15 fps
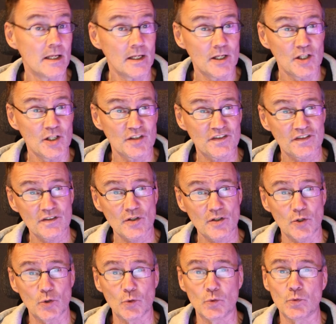
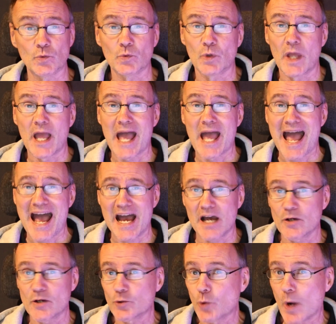So, how
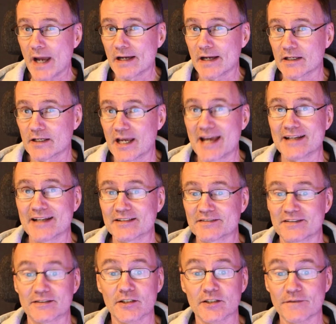do I, as a
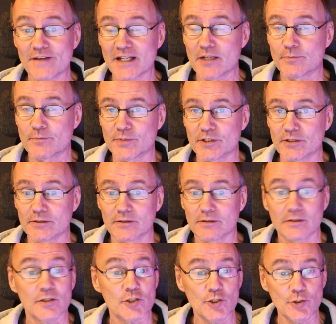developer,
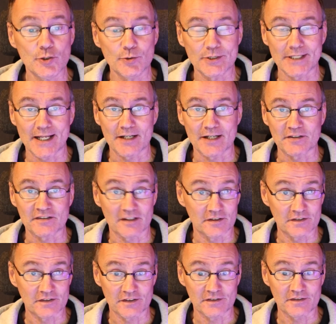utilize
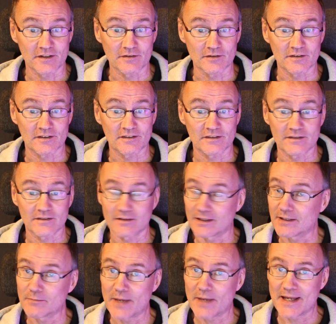assistants in
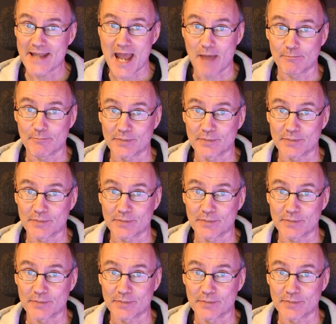my app?